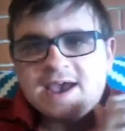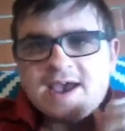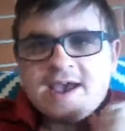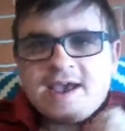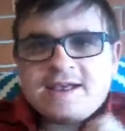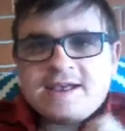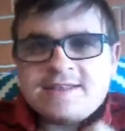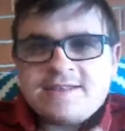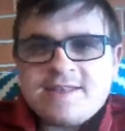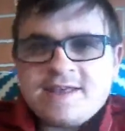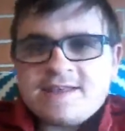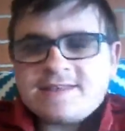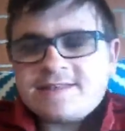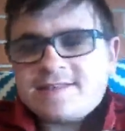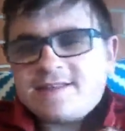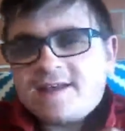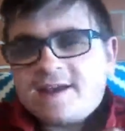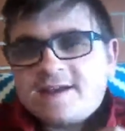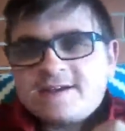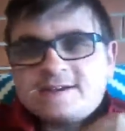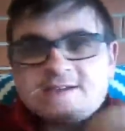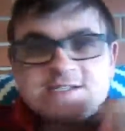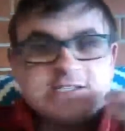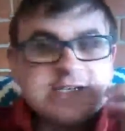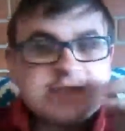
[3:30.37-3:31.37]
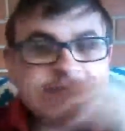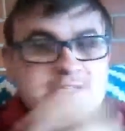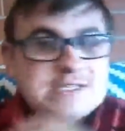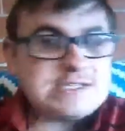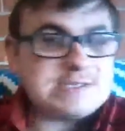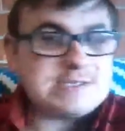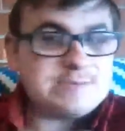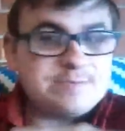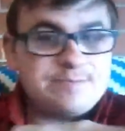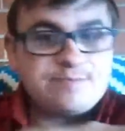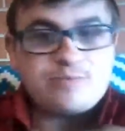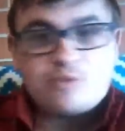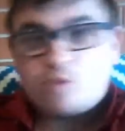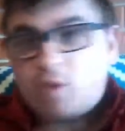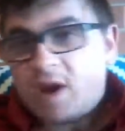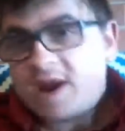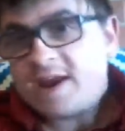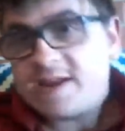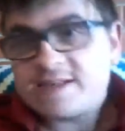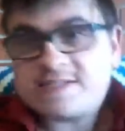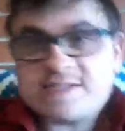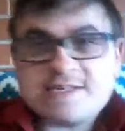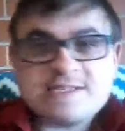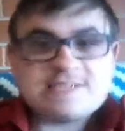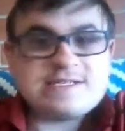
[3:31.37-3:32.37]
And then, like, she just
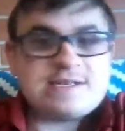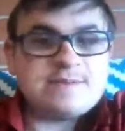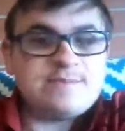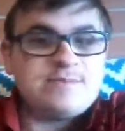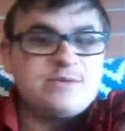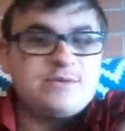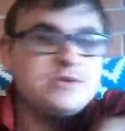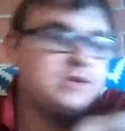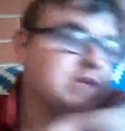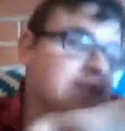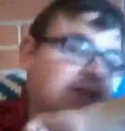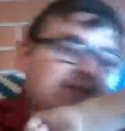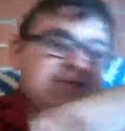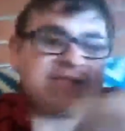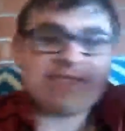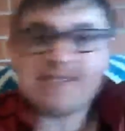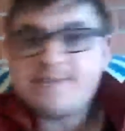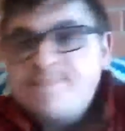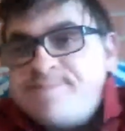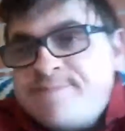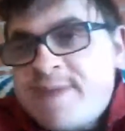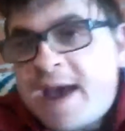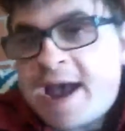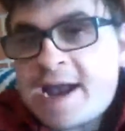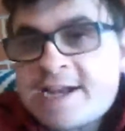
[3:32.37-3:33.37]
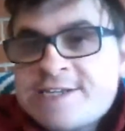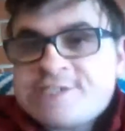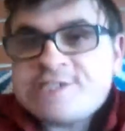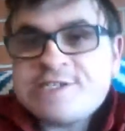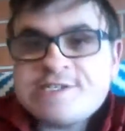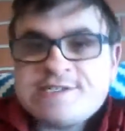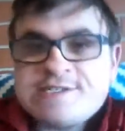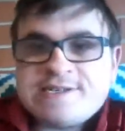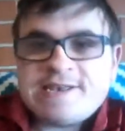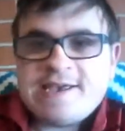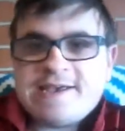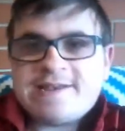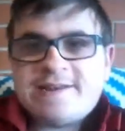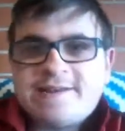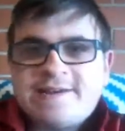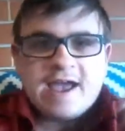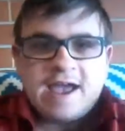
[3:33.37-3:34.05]
breaks his computer, like, smashes it.